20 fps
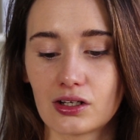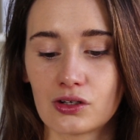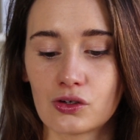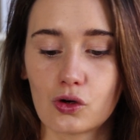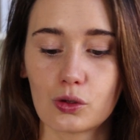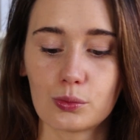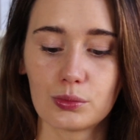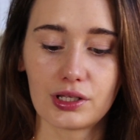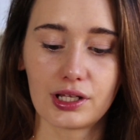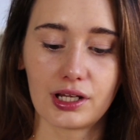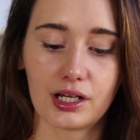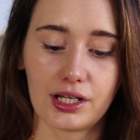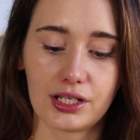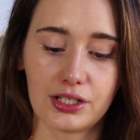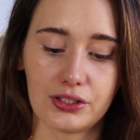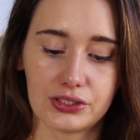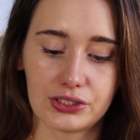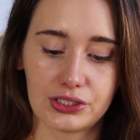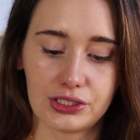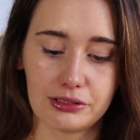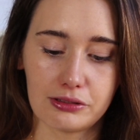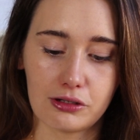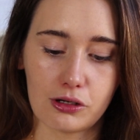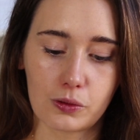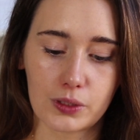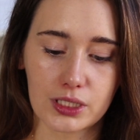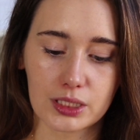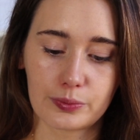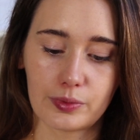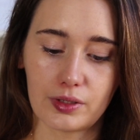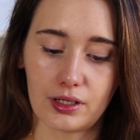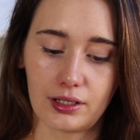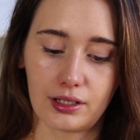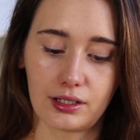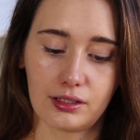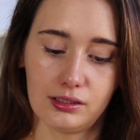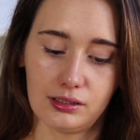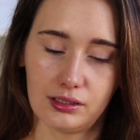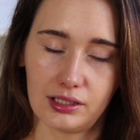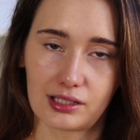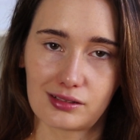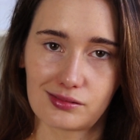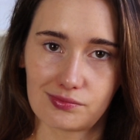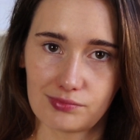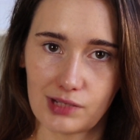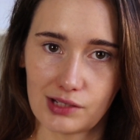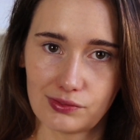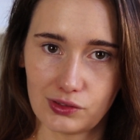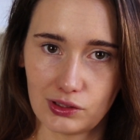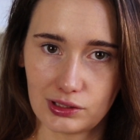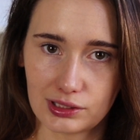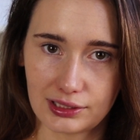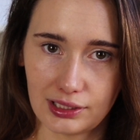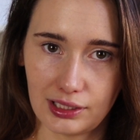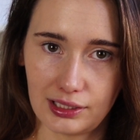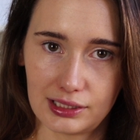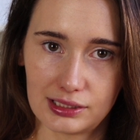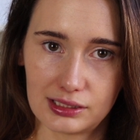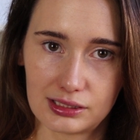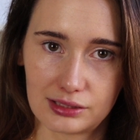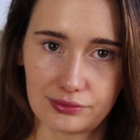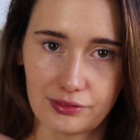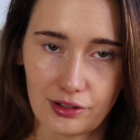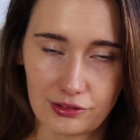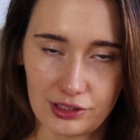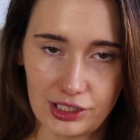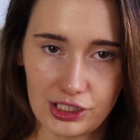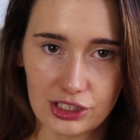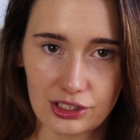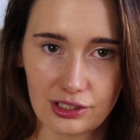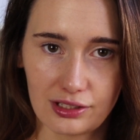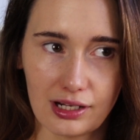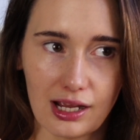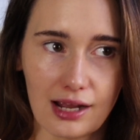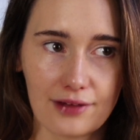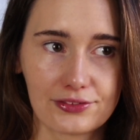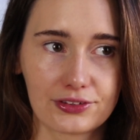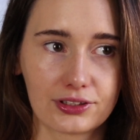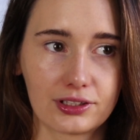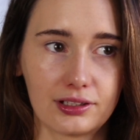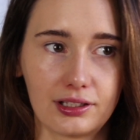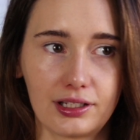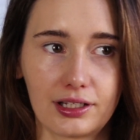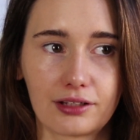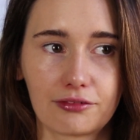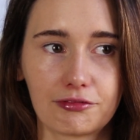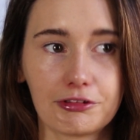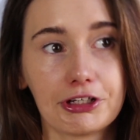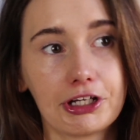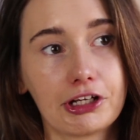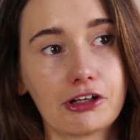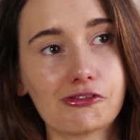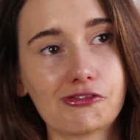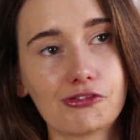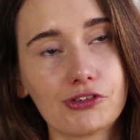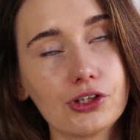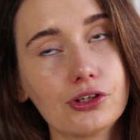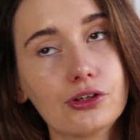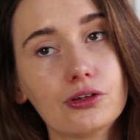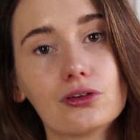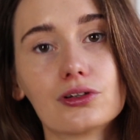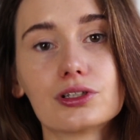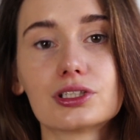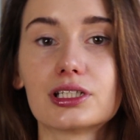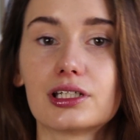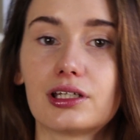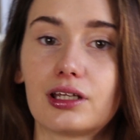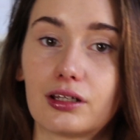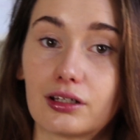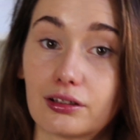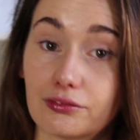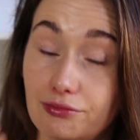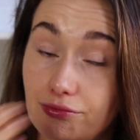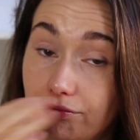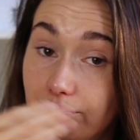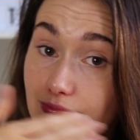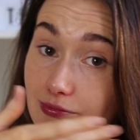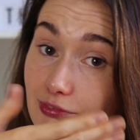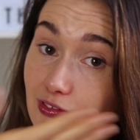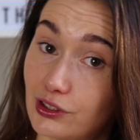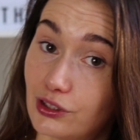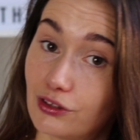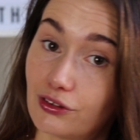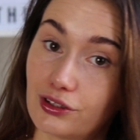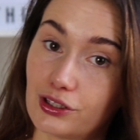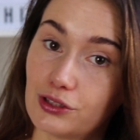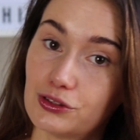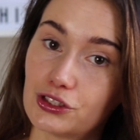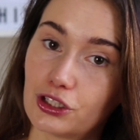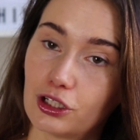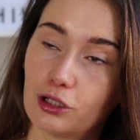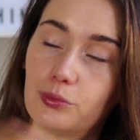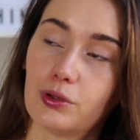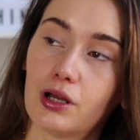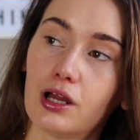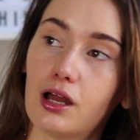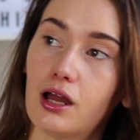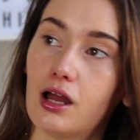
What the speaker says: Normally I used to always buy like a full-sized foundation after like reading a review or seeing a video on YouTube,